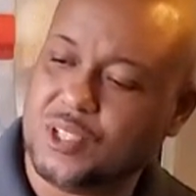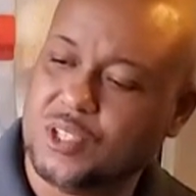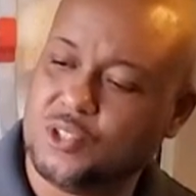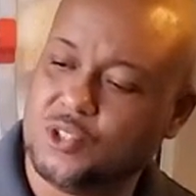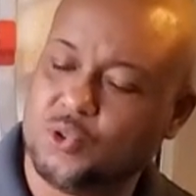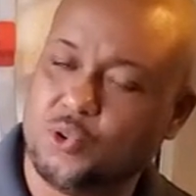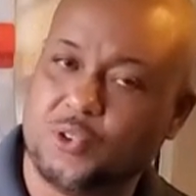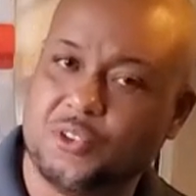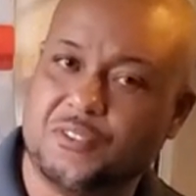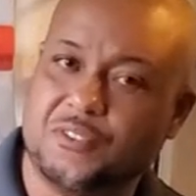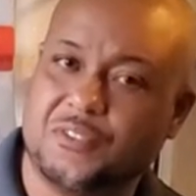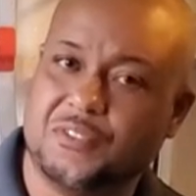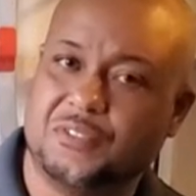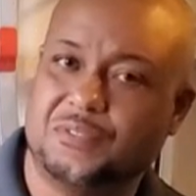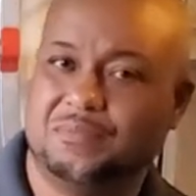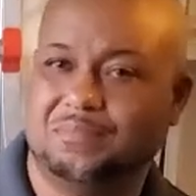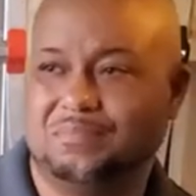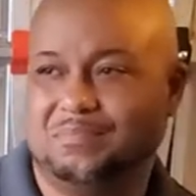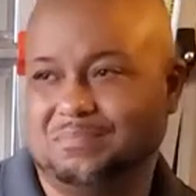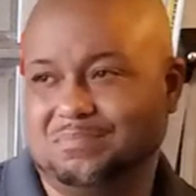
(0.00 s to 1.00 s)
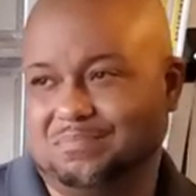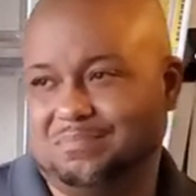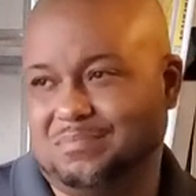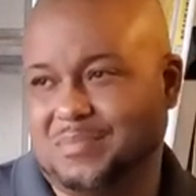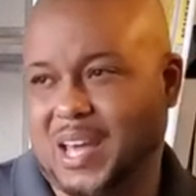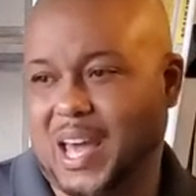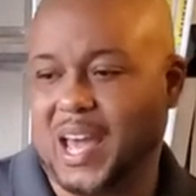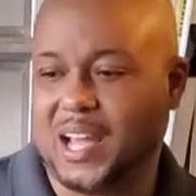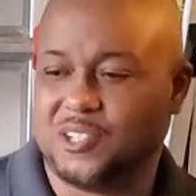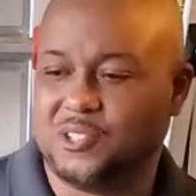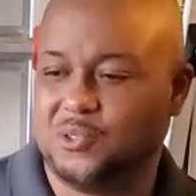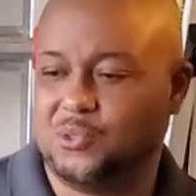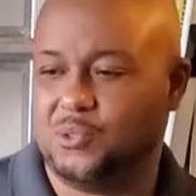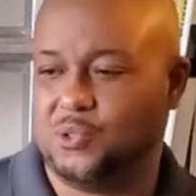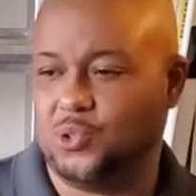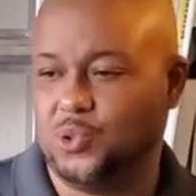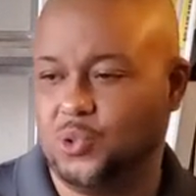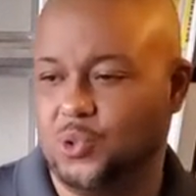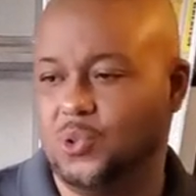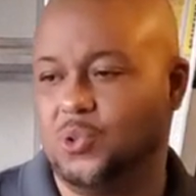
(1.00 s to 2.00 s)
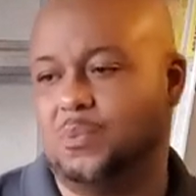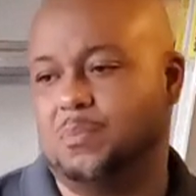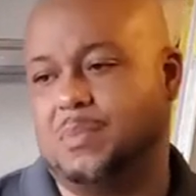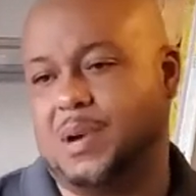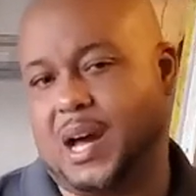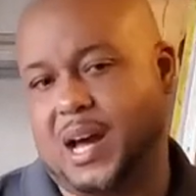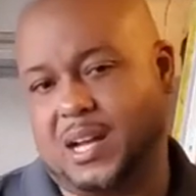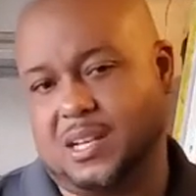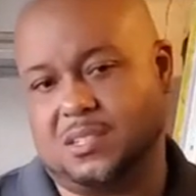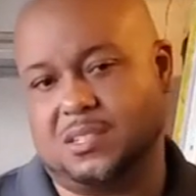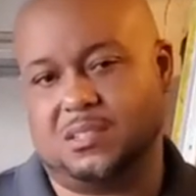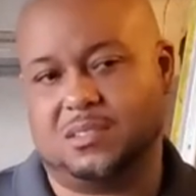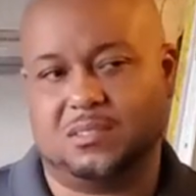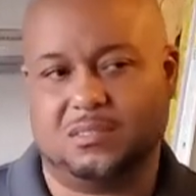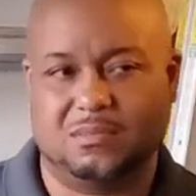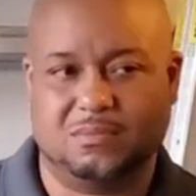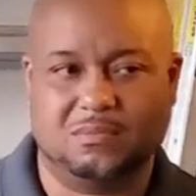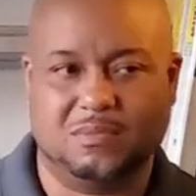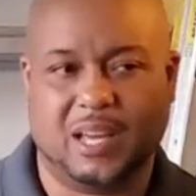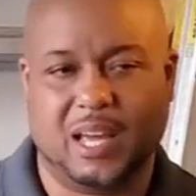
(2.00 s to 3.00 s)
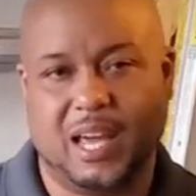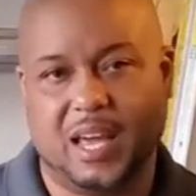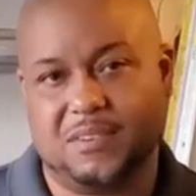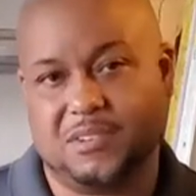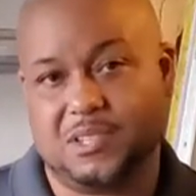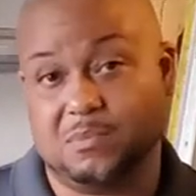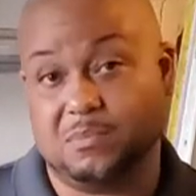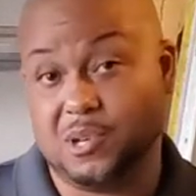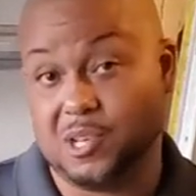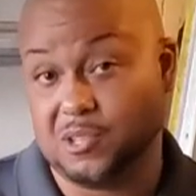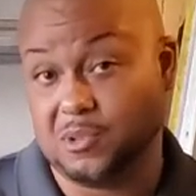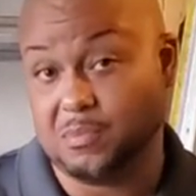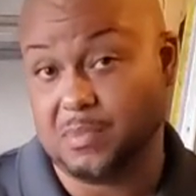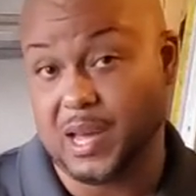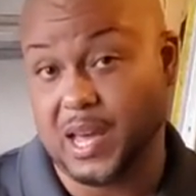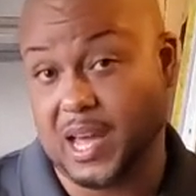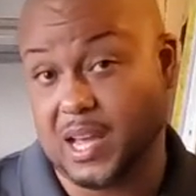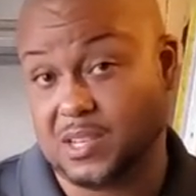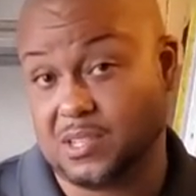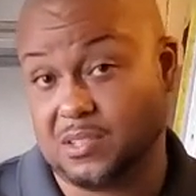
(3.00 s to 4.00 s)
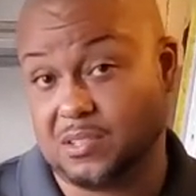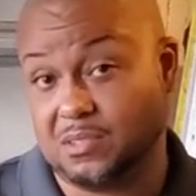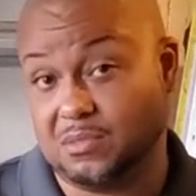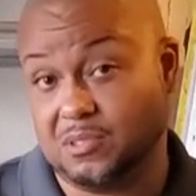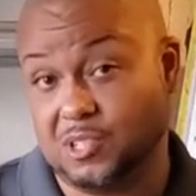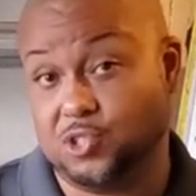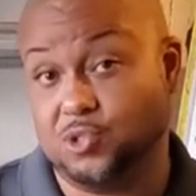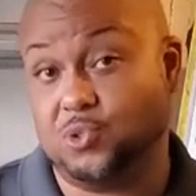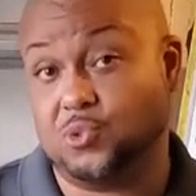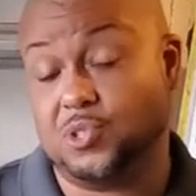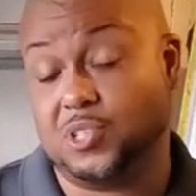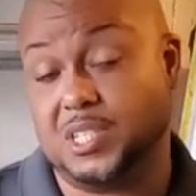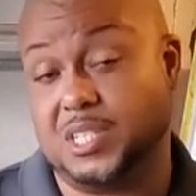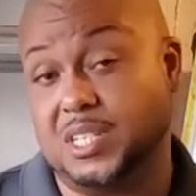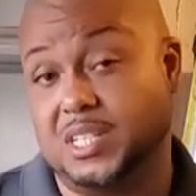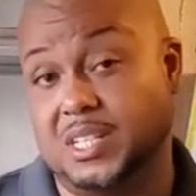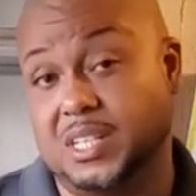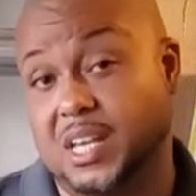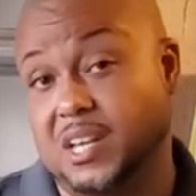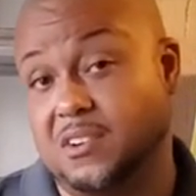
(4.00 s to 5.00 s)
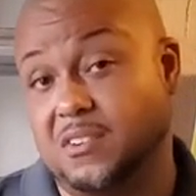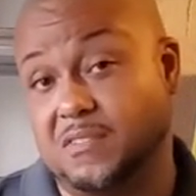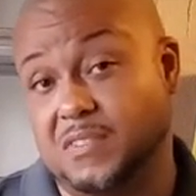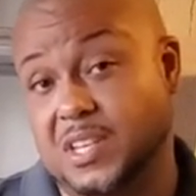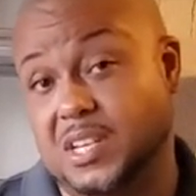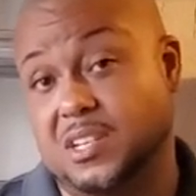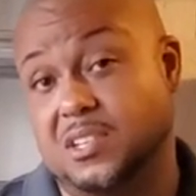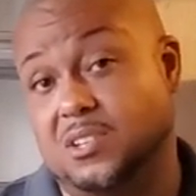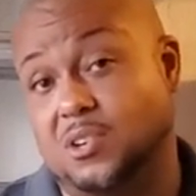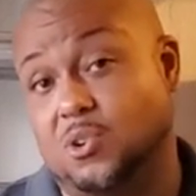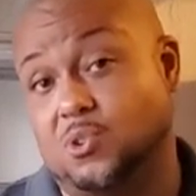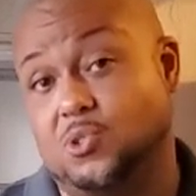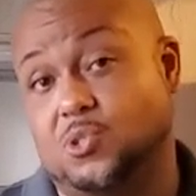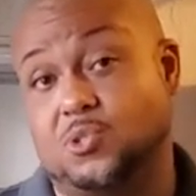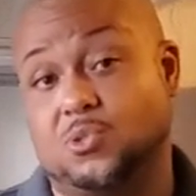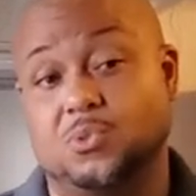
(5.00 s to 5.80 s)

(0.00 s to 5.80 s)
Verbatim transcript: sort of actual toolbox, I have some other bags that you'll see in later videos.